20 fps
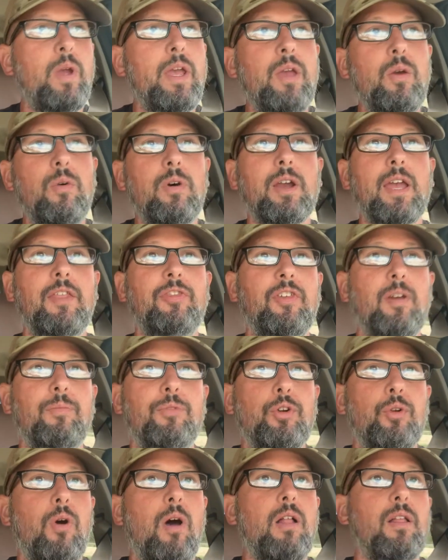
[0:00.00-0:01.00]
we will get
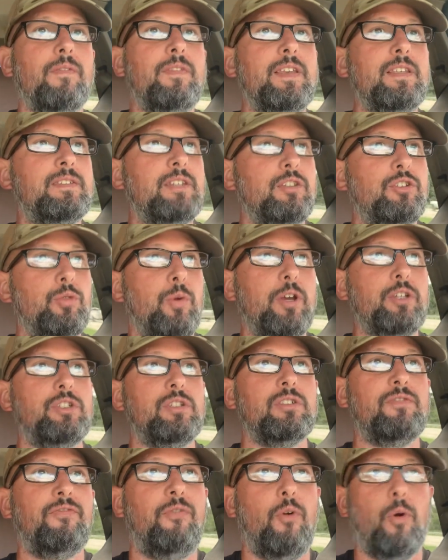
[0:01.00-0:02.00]
them through all of these
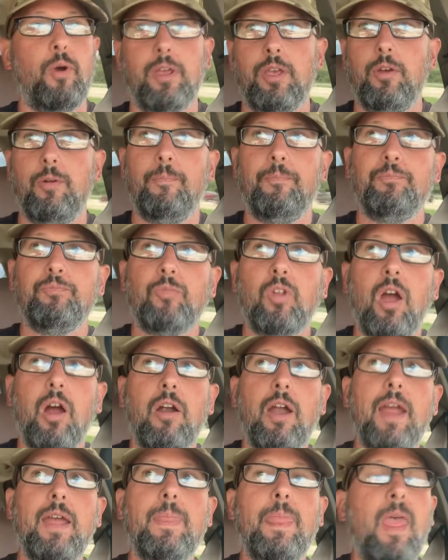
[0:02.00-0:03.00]
situations for you, all
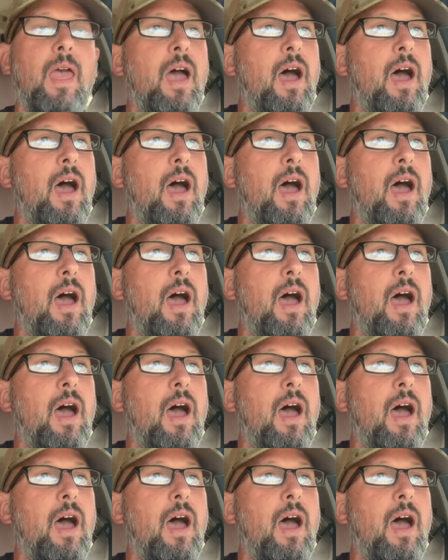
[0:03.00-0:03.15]
right?